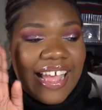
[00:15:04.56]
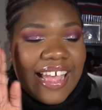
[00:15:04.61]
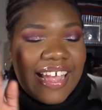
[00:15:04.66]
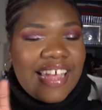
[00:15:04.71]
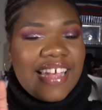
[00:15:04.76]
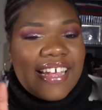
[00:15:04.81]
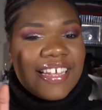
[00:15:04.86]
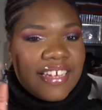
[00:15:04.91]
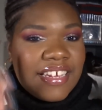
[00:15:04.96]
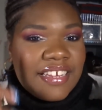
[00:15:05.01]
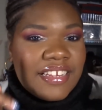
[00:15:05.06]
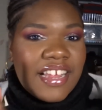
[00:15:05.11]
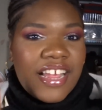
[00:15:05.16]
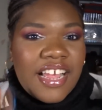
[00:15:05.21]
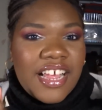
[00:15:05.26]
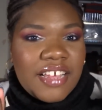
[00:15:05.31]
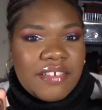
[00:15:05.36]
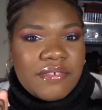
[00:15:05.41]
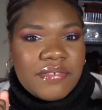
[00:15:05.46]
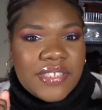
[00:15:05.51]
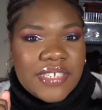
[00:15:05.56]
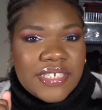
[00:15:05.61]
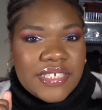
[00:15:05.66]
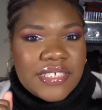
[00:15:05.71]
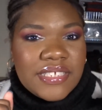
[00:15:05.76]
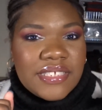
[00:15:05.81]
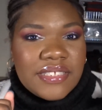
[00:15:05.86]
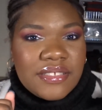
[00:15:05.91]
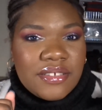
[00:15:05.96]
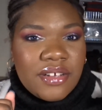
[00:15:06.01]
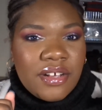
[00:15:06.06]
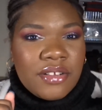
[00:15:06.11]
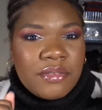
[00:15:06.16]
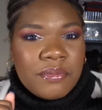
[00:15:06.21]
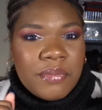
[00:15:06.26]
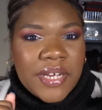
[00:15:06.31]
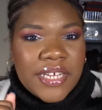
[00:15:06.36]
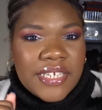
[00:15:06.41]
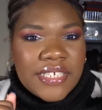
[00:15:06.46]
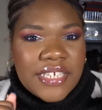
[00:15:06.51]
I can have this done
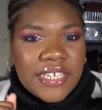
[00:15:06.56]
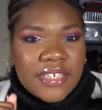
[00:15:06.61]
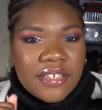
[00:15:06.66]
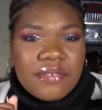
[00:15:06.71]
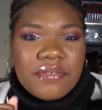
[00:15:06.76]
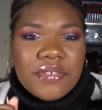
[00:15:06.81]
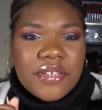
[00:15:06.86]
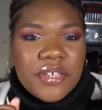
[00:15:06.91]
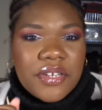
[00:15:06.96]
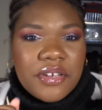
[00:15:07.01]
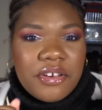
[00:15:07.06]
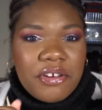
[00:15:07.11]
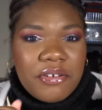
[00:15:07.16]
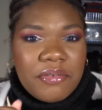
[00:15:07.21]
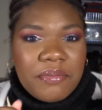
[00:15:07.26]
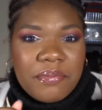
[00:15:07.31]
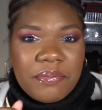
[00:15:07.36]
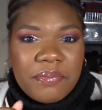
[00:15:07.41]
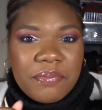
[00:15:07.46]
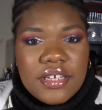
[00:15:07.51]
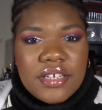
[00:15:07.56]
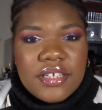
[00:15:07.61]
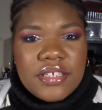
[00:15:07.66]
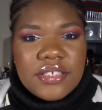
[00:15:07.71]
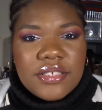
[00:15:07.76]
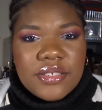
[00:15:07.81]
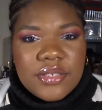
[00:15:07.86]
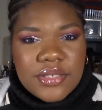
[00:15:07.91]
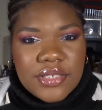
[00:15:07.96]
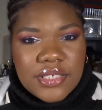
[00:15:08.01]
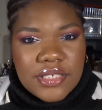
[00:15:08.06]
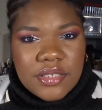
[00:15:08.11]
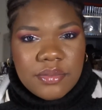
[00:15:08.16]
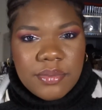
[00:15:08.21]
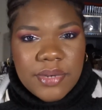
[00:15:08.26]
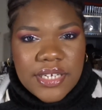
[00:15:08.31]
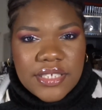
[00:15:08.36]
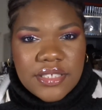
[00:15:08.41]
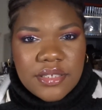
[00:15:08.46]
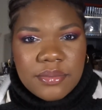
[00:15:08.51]
by the end of the year. So since my
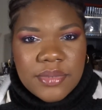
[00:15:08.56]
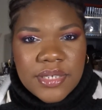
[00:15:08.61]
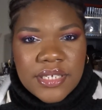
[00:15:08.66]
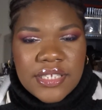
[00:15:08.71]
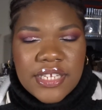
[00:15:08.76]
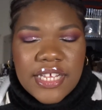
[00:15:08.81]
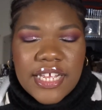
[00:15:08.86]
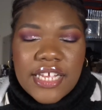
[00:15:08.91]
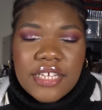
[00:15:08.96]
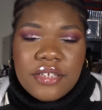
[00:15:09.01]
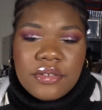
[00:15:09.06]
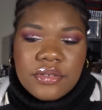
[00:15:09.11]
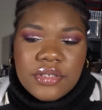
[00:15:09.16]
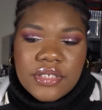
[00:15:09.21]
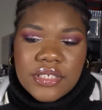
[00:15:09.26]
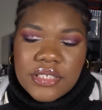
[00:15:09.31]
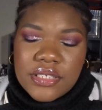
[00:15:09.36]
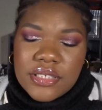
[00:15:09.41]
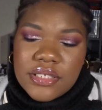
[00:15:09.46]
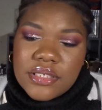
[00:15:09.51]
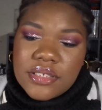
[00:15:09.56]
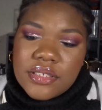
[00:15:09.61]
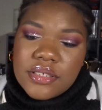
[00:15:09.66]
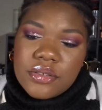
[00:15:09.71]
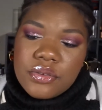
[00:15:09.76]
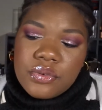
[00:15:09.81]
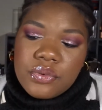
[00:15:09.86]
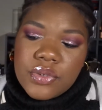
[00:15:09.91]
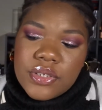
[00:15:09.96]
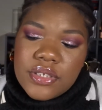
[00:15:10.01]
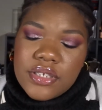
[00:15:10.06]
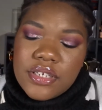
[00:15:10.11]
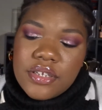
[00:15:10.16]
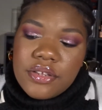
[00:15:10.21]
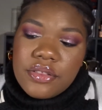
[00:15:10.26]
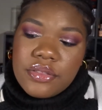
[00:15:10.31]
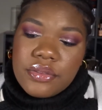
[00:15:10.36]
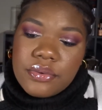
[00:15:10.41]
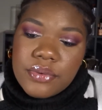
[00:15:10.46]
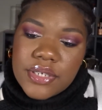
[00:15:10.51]
last update, I used it
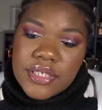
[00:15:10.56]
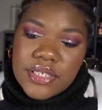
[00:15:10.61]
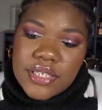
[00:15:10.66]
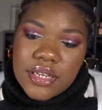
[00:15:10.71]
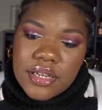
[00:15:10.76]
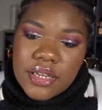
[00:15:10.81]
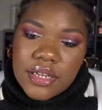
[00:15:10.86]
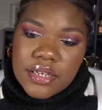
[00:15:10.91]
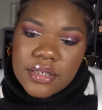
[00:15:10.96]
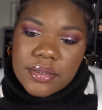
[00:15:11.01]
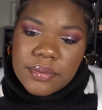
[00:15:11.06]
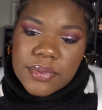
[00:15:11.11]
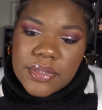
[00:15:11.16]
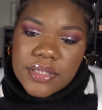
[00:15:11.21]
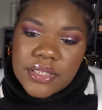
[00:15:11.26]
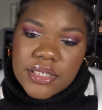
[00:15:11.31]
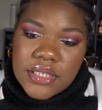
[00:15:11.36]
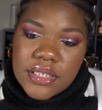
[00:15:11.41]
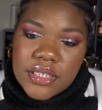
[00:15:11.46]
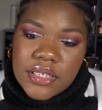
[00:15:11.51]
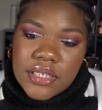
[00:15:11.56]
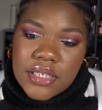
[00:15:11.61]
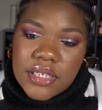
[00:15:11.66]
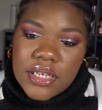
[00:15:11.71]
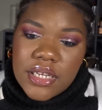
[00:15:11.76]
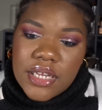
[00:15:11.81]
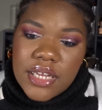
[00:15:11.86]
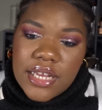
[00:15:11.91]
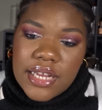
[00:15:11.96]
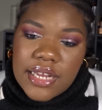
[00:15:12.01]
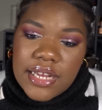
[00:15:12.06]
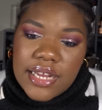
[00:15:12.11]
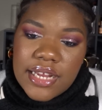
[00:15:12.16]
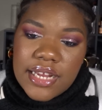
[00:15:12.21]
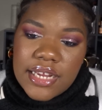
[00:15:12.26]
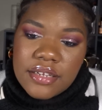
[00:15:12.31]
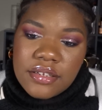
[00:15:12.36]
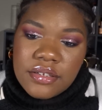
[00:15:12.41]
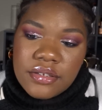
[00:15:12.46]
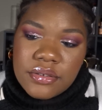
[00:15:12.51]
23 times.
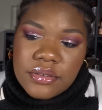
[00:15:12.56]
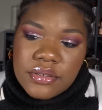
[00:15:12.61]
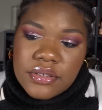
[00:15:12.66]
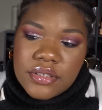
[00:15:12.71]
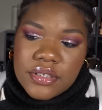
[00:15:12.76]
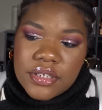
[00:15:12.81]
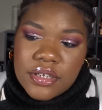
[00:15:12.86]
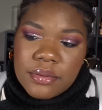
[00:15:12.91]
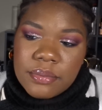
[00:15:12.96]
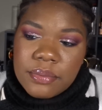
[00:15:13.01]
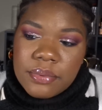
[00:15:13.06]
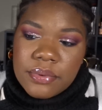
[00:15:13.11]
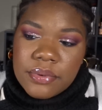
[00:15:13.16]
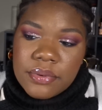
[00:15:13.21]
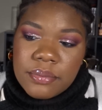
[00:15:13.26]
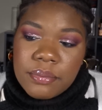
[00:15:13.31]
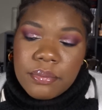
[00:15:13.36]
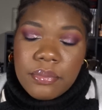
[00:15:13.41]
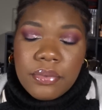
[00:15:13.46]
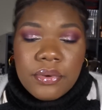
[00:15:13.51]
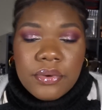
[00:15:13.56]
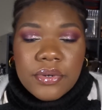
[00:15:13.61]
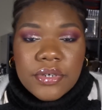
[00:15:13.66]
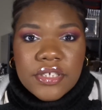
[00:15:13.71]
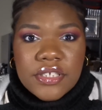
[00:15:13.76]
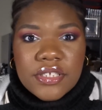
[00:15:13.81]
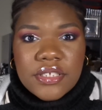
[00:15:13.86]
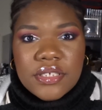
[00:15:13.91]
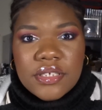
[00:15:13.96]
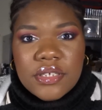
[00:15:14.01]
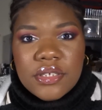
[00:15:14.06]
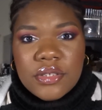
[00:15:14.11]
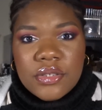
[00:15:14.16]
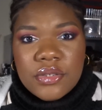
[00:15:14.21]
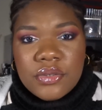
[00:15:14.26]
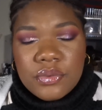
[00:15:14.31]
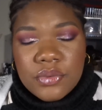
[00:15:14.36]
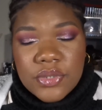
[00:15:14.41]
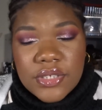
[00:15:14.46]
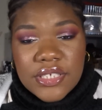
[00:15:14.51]
I used up
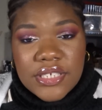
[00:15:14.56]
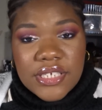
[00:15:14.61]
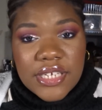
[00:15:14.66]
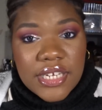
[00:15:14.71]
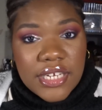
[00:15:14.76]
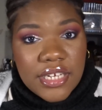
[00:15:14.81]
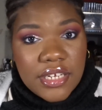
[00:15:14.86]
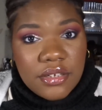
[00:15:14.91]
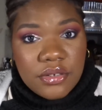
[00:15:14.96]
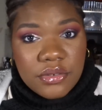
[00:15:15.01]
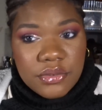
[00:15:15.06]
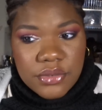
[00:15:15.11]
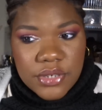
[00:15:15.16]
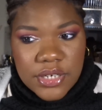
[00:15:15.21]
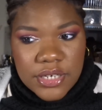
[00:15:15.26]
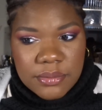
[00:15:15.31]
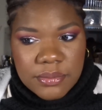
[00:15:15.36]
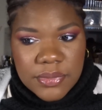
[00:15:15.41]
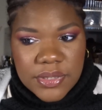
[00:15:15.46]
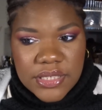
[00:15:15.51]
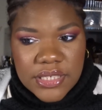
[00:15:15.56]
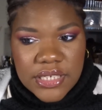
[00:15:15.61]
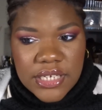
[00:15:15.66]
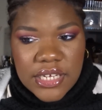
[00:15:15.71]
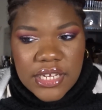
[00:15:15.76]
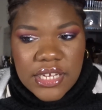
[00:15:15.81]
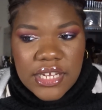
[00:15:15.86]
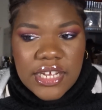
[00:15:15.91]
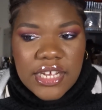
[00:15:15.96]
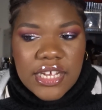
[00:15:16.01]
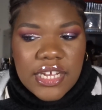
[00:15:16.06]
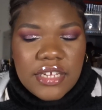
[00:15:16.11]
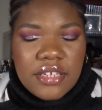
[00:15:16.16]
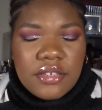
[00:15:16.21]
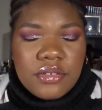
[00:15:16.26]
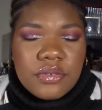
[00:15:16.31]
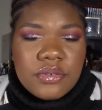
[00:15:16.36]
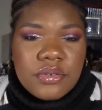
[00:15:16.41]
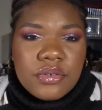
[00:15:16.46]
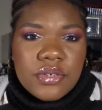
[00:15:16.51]
0.28 grams. And in
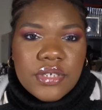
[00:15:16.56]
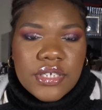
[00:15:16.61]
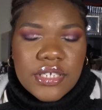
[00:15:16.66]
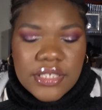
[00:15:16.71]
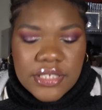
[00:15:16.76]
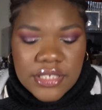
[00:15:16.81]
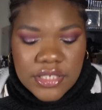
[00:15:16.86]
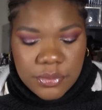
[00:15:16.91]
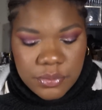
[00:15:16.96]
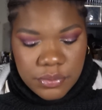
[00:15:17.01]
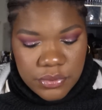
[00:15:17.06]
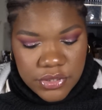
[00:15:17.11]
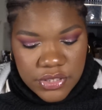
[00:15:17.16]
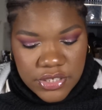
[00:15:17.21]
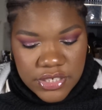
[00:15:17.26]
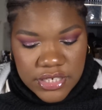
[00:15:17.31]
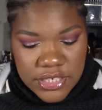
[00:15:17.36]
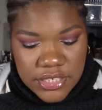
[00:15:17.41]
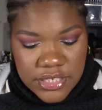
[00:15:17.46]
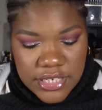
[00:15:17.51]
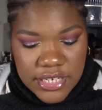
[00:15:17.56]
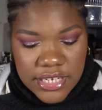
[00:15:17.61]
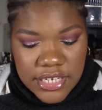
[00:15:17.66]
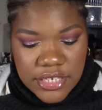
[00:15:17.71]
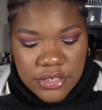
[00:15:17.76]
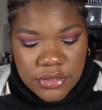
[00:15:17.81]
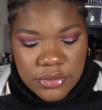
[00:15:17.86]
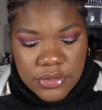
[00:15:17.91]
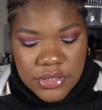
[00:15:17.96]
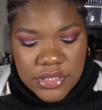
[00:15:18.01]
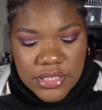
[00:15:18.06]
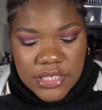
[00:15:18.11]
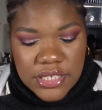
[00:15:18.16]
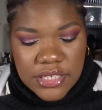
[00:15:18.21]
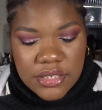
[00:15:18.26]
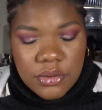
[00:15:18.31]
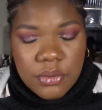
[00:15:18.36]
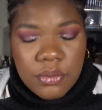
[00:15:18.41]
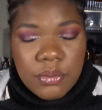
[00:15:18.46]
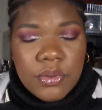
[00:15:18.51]
total in this project, I used
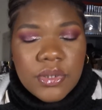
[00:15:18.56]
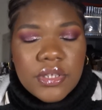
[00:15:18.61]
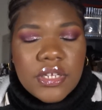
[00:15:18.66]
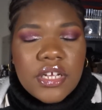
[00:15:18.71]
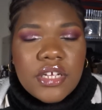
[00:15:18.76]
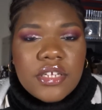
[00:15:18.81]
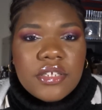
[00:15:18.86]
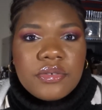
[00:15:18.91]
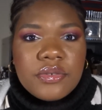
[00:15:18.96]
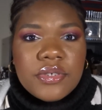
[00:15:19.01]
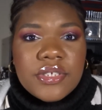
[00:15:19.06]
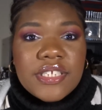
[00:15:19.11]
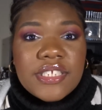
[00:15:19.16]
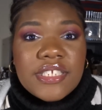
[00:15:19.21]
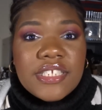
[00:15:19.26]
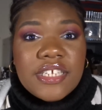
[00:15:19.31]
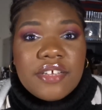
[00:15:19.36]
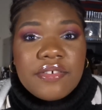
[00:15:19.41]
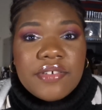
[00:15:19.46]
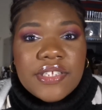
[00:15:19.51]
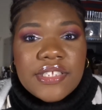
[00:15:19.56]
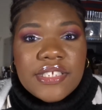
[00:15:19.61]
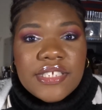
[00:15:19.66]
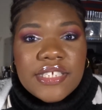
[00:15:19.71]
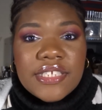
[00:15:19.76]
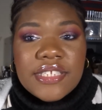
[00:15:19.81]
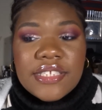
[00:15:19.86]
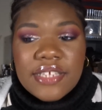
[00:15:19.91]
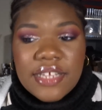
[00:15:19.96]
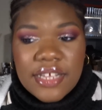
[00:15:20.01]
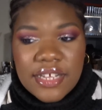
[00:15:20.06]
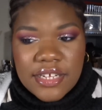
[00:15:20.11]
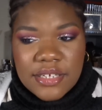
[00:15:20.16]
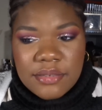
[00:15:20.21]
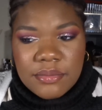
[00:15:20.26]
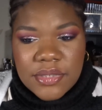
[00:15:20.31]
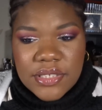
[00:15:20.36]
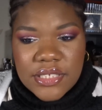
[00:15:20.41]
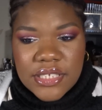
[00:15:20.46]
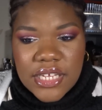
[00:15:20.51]
it 117
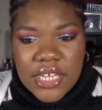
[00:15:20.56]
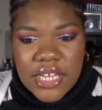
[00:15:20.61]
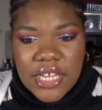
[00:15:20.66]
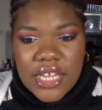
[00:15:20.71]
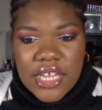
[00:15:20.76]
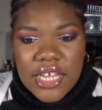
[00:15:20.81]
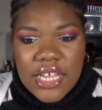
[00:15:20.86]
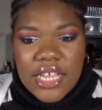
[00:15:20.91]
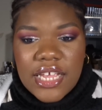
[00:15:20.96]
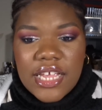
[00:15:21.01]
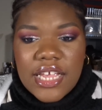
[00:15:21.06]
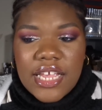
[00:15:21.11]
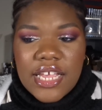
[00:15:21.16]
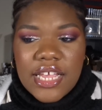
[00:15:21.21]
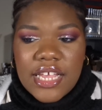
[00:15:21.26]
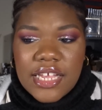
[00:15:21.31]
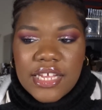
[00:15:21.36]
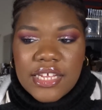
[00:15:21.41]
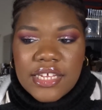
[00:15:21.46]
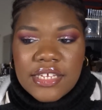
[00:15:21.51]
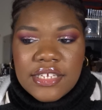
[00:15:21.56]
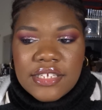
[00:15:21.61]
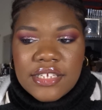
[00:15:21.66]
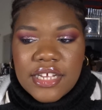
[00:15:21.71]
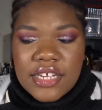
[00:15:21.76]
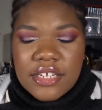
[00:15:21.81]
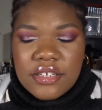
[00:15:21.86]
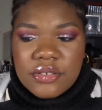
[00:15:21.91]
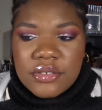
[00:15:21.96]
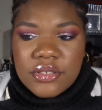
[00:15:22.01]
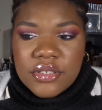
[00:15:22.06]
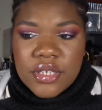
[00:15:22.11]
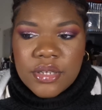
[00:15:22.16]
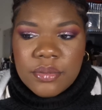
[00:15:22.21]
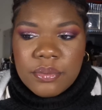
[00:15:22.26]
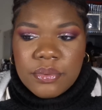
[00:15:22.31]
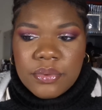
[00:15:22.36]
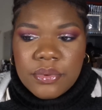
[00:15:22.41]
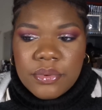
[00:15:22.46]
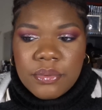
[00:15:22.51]
times and I used
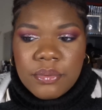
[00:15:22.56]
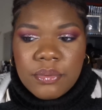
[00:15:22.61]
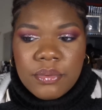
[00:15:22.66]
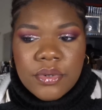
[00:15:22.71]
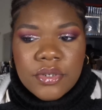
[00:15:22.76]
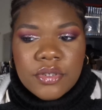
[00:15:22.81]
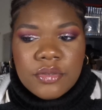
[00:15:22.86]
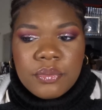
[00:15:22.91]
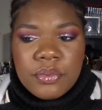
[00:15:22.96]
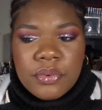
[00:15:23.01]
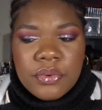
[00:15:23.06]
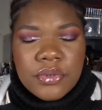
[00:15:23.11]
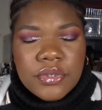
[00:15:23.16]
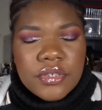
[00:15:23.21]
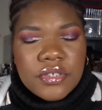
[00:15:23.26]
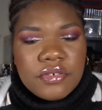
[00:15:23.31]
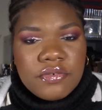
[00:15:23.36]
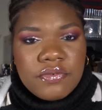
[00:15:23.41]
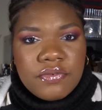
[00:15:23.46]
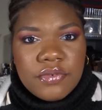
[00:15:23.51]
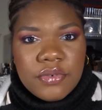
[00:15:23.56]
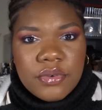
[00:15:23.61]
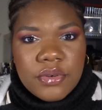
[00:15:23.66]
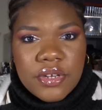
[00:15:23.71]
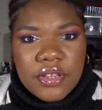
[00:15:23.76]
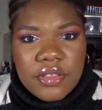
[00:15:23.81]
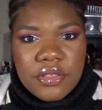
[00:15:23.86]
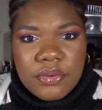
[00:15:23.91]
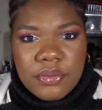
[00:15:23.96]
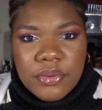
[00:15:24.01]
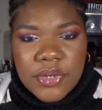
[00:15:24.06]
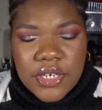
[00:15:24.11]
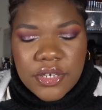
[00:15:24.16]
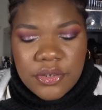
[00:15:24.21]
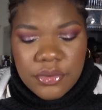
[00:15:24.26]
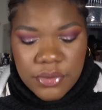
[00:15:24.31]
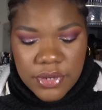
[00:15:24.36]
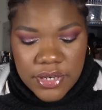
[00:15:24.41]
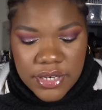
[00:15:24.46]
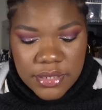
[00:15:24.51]
up 1.43
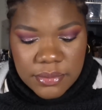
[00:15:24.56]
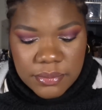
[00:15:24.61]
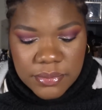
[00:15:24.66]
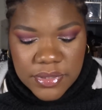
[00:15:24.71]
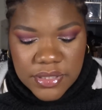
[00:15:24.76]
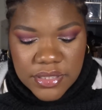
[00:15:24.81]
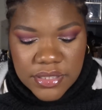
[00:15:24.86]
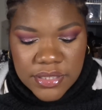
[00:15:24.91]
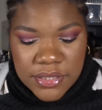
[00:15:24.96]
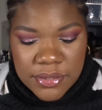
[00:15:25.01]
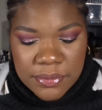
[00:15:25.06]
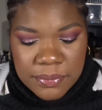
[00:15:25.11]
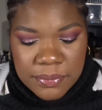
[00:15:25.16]
grams.